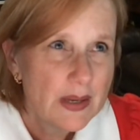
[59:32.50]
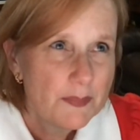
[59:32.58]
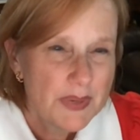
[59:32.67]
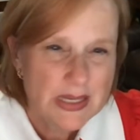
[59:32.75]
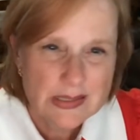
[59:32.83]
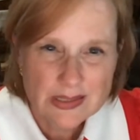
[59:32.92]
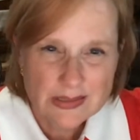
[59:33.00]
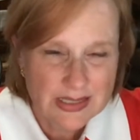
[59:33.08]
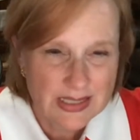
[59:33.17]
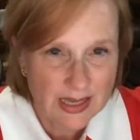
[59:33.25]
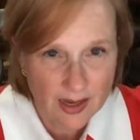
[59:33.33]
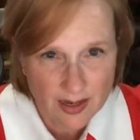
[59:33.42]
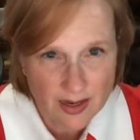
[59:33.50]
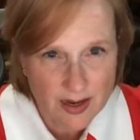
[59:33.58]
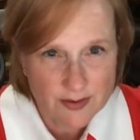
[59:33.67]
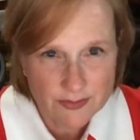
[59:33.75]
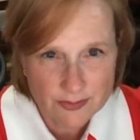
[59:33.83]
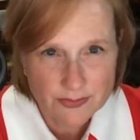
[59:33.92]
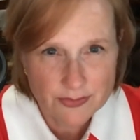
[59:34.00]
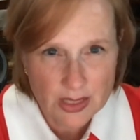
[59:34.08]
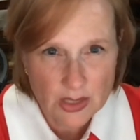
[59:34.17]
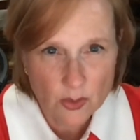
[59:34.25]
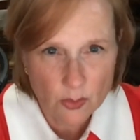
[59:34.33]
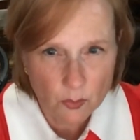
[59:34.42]
basically have
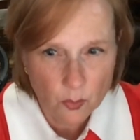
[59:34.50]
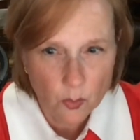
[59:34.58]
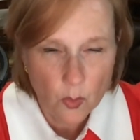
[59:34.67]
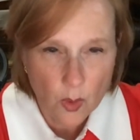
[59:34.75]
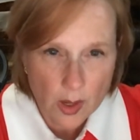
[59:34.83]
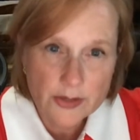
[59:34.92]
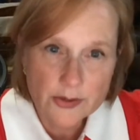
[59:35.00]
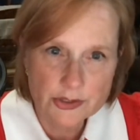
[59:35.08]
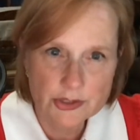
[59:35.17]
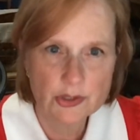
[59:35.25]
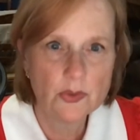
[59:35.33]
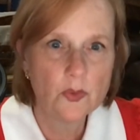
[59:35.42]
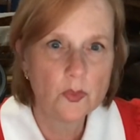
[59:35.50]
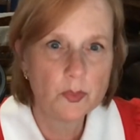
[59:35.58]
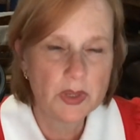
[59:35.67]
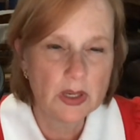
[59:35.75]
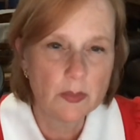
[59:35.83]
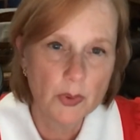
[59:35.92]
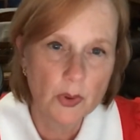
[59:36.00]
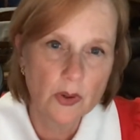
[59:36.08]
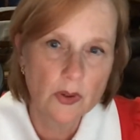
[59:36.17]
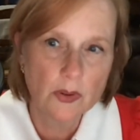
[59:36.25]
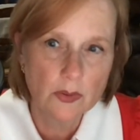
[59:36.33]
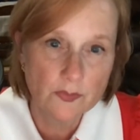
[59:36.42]
like one or two
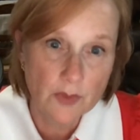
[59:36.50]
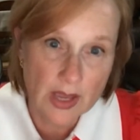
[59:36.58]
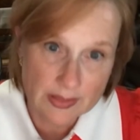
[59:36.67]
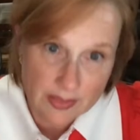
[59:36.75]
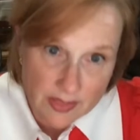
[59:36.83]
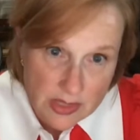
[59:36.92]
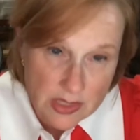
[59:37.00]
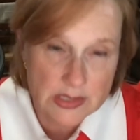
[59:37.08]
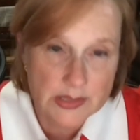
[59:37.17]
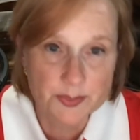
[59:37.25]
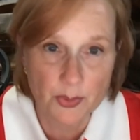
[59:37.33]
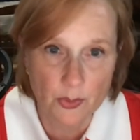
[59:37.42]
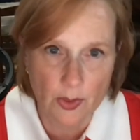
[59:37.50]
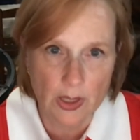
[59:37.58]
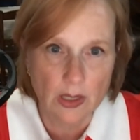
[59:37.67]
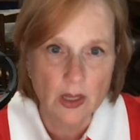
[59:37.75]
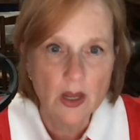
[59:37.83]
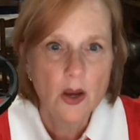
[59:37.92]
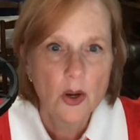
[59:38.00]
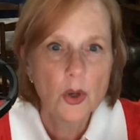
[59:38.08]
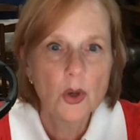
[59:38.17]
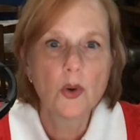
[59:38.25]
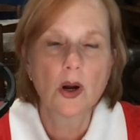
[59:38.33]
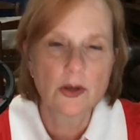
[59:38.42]
people at this point
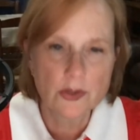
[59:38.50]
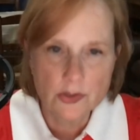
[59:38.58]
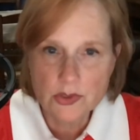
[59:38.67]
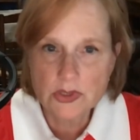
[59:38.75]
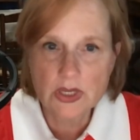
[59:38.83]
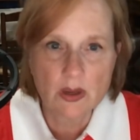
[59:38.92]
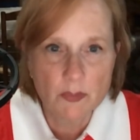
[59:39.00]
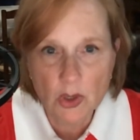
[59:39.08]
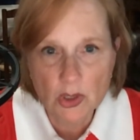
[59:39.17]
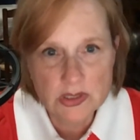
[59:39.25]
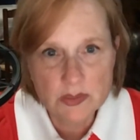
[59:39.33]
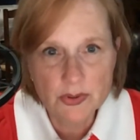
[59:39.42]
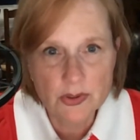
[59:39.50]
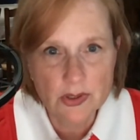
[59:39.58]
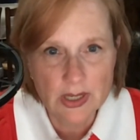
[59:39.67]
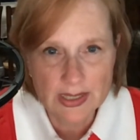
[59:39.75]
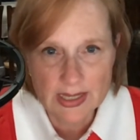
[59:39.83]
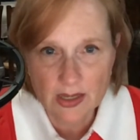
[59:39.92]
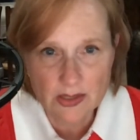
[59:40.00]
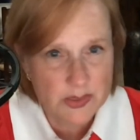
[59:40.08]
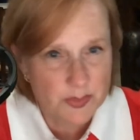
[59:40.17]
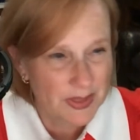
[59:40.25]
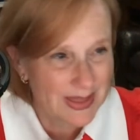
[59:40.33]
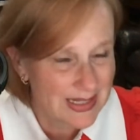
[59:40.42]
who are using multiple accounts,
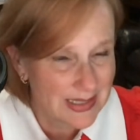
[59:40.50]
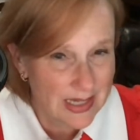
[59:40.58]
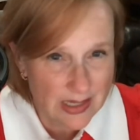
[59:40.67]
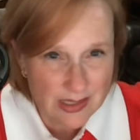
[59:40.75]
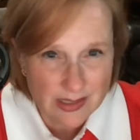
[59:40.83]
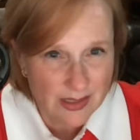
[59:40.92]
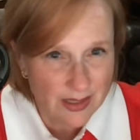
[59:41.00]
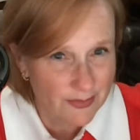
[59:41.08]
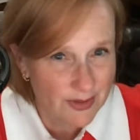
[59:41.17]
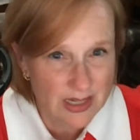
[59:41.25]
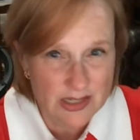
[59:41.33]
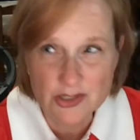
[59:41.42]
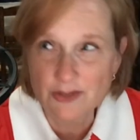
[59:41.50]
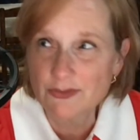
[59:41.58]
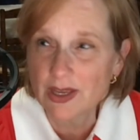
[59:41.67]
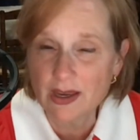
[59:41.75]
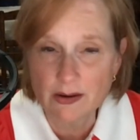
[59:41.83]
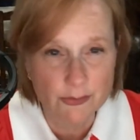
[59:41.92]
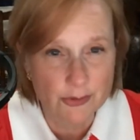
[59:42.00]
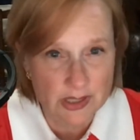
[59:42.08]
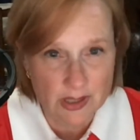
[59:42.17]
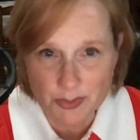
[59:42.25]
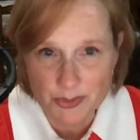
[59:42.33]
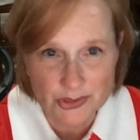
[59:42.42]
but they take advantage of every
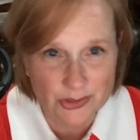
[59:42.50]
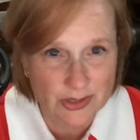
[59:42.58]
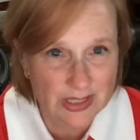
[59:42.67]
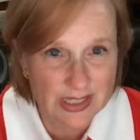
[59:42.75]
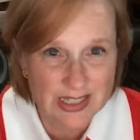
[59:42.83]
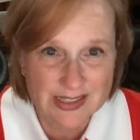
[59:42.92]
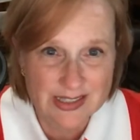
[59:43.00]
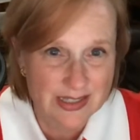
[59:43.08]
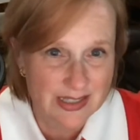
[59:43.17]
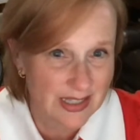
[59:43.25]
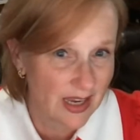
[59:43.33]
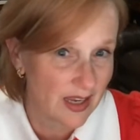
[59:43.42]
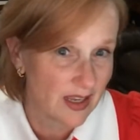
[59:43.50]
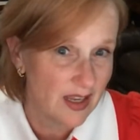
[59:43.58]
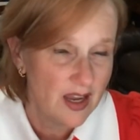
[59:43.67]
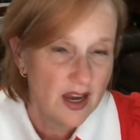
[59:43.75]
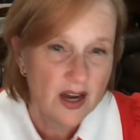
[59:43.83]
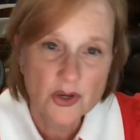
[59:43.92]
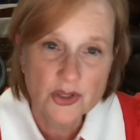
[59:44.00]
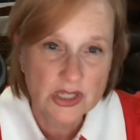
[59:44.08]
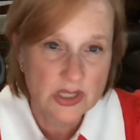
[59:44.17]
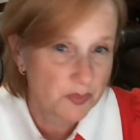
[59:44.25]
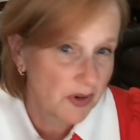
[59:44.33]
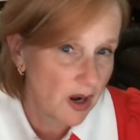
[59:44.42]
opportunity to say, oh,
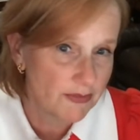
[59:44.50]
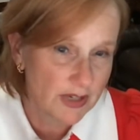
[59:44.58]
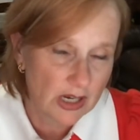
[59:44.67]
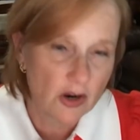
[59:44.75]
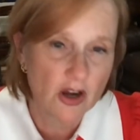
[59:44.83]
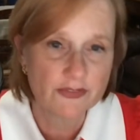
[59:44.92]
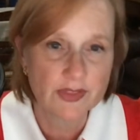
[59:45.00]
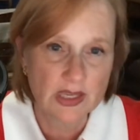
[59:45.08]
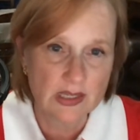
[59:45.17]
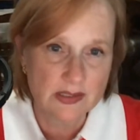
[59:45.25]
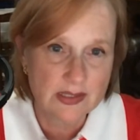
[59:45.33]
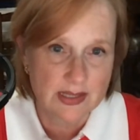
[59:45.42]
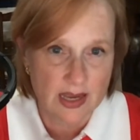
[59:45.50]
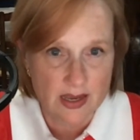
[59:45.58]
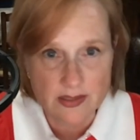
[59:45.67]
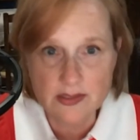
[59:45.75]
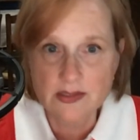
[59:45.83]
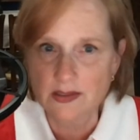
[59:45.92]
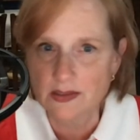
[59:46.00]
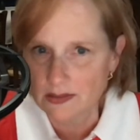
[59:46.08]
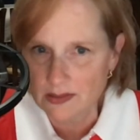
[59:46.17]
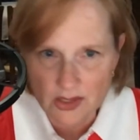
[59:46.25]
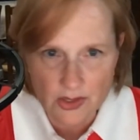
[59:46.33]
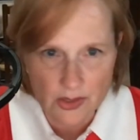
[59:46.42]
she's profiting off the kids' deaths,
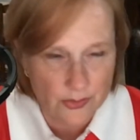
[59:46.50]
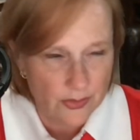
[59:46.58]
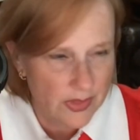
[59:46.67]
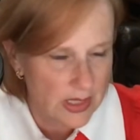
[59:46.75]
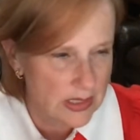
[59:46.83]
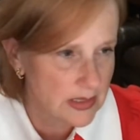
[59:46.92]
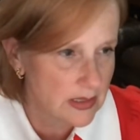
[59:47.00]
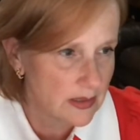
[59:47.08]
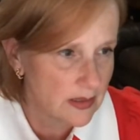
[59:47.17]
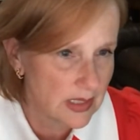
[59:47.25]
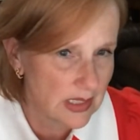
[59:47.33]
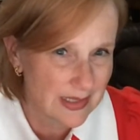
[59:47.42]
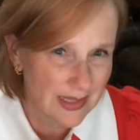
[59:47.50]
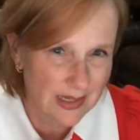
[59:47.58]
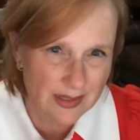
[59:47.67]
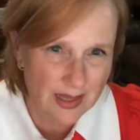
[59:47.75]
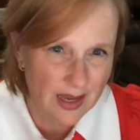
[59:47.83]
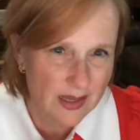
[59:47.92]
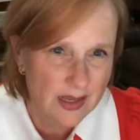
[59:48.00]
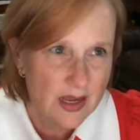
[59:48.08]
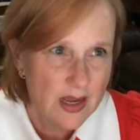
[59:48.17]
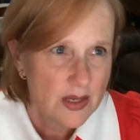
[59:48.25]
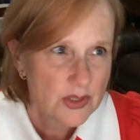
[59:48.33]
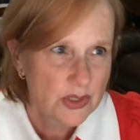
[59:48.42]
and things like that.
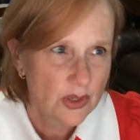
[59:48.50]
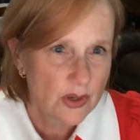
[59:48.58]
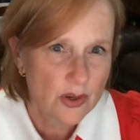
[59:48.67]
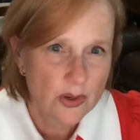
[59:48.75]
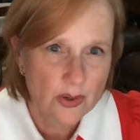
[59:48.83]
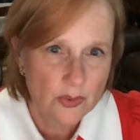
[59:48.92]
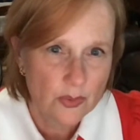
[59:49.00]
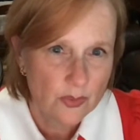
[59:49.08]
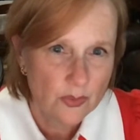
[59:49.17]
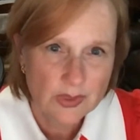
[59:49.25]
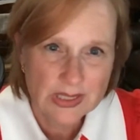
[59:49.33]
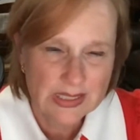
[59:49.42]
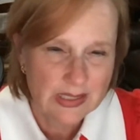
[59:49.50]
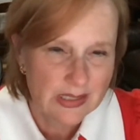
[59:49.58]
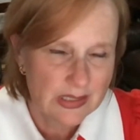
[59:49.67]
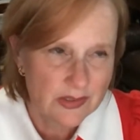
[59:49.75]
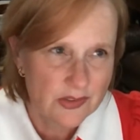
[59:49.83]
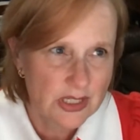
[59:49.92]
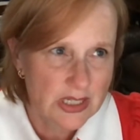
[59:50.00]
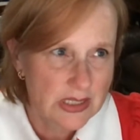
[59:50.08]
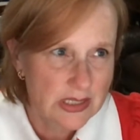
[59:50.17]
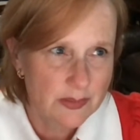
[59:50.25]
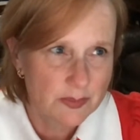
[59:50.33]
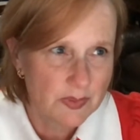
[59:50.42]
So it
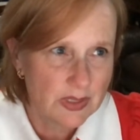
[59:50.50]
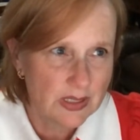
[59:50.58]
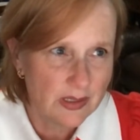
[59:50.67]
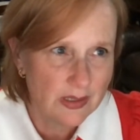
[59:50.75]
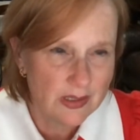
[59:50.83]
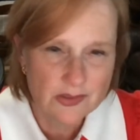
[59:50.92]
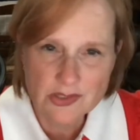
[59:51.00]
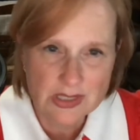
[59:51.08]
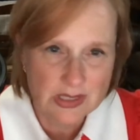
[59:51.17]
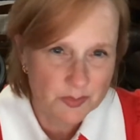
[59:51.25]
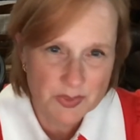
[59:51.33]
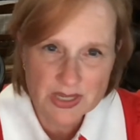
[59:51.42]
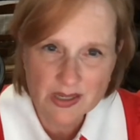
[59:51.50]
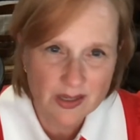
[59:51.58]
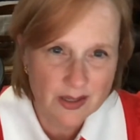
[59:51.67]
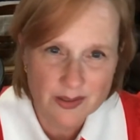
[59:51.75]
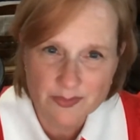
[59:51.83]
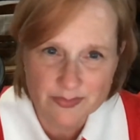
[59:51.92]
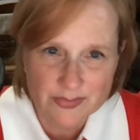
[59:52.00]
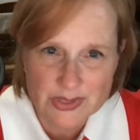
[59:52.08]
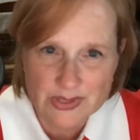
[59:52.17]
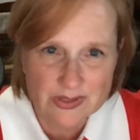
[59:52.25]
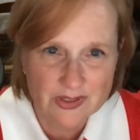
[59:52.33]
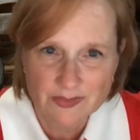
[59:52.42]
just
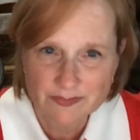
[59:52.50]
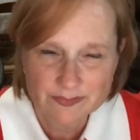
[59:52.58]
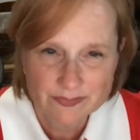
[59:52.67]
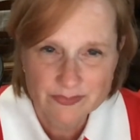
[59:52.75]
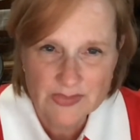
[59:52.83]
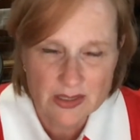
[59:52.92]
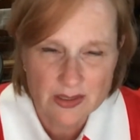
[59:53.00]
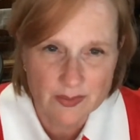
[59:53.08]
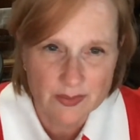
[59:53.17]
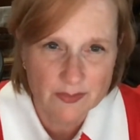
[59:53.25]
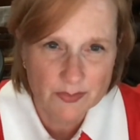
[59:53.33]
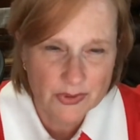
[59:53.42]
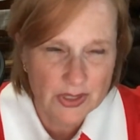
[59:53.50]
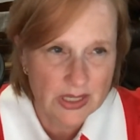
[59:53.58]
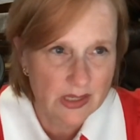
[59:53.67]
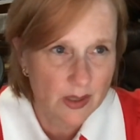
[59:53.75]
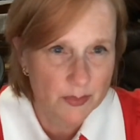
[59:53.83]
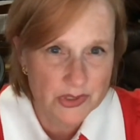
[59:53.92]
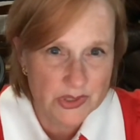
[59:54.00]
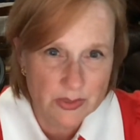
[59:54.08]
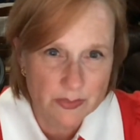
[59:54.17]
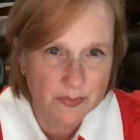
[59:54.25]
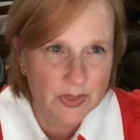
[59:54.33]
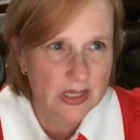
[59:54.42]
becomes pretty
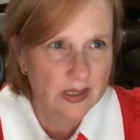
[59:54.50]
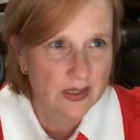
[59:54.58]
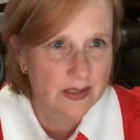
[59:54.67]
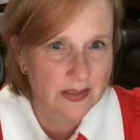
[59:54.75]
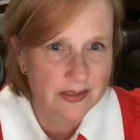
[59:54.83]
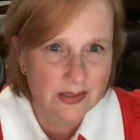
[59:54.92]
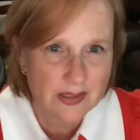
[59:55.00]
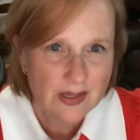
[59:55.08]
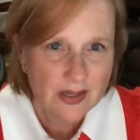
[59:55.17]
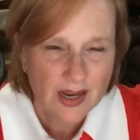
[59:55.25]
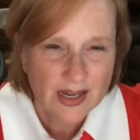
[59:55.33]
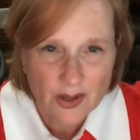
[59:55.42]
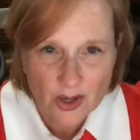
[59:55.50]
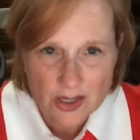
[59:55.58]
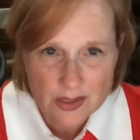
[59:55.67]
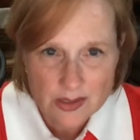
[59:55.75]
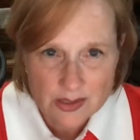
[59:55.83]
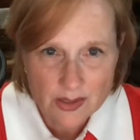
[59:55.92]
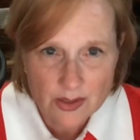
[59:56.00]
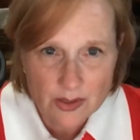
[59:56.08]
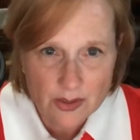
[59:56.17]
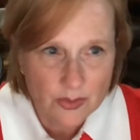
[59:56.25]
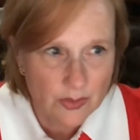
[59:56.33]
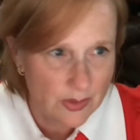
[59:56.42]
cumbersome, because I
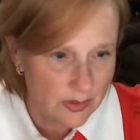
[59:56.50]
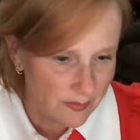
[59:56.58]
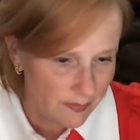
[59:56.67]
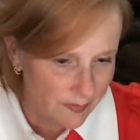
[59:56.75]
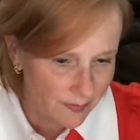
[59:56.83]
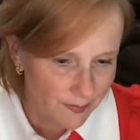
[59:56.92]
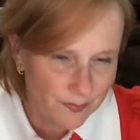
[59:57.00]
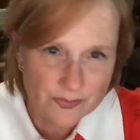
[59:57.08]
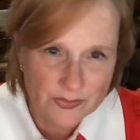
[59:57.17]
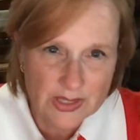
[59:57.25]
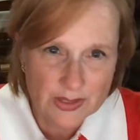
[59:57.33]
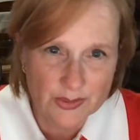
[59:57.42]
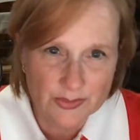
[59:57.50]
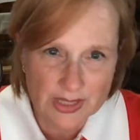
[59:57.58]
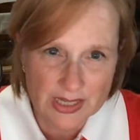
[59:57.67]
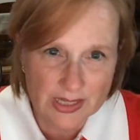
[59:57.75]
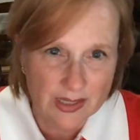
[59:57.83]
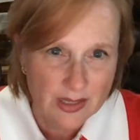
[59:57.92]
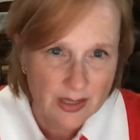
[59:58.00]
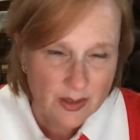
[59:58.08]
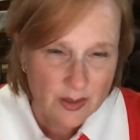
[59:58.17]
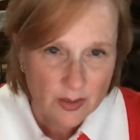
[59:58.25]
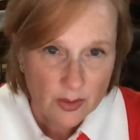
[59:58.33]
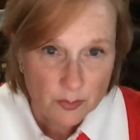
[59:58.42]
also like,
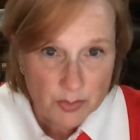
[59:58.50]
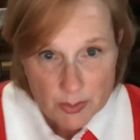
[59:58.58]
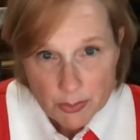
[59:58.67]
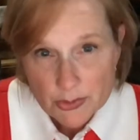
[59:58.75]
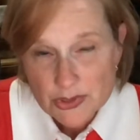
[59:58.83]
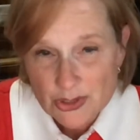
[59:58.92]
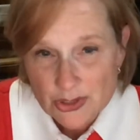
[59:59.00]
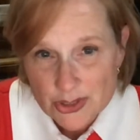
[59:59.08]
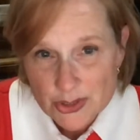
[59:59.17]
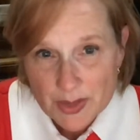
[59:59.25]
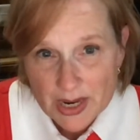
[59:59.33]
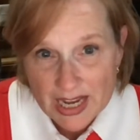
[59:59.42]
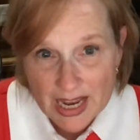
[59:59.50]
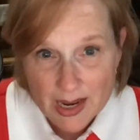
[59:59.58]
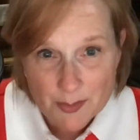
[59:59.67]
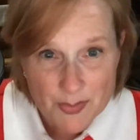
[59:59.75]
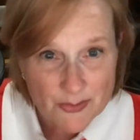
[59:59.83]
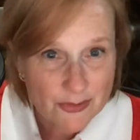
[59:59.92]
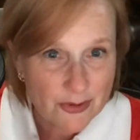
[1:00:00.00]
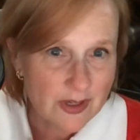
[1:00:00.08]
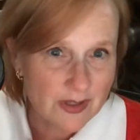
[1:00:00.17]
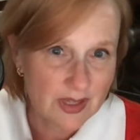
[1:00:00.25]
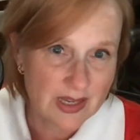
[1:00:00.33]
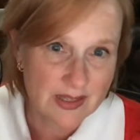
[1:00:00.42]
people search my name
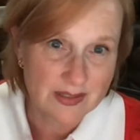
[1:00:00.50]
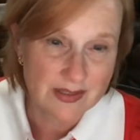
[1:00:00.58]
for like